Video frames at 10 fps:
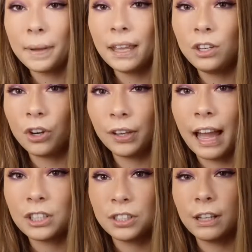up again, you don't
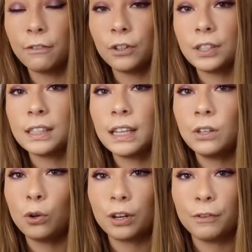catch yourself on your
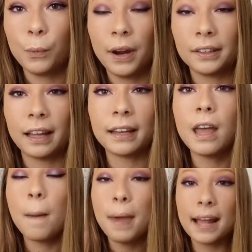skin. Or if you're wearing, like,
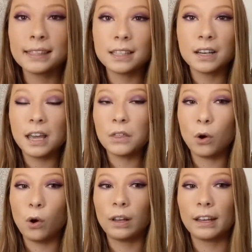pants underneath
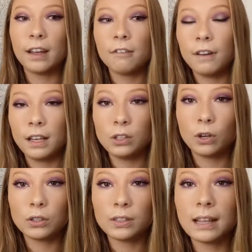or, like, funky
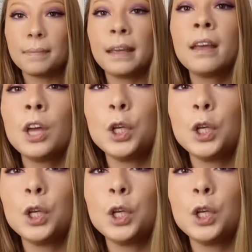socks or something,